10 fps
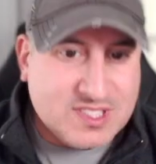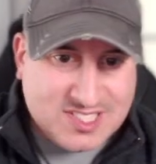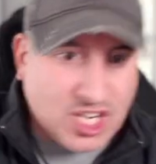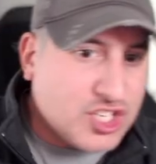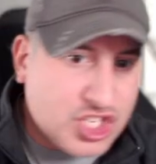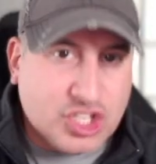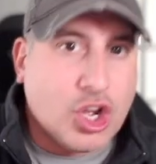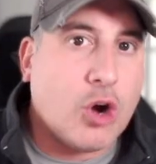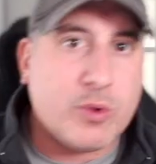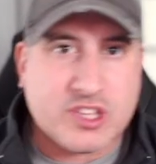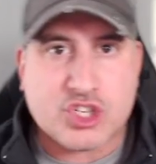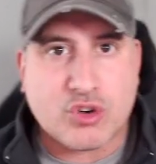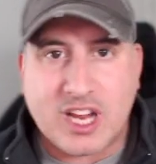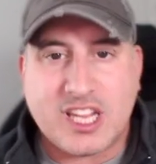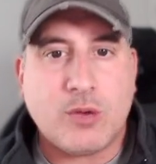touch and go with the
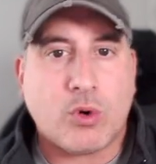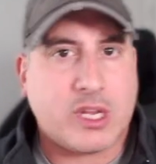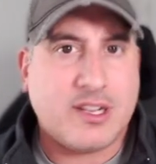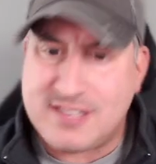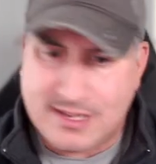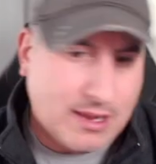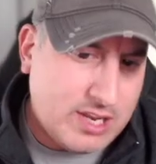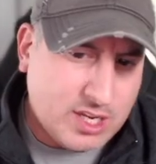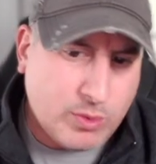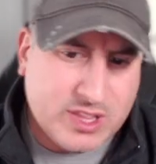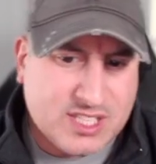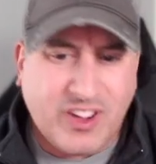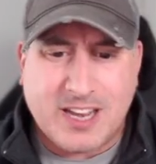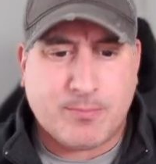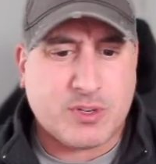striking, working a takedown, he can win this
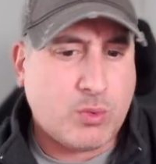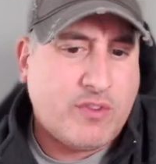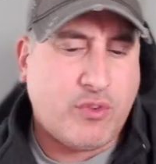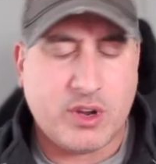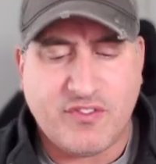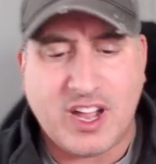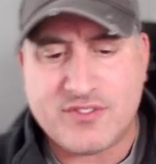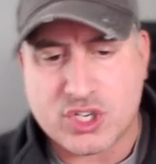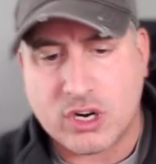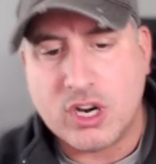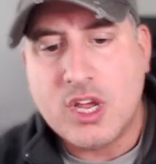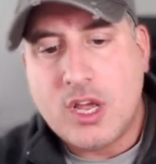fight at plus 145, sure.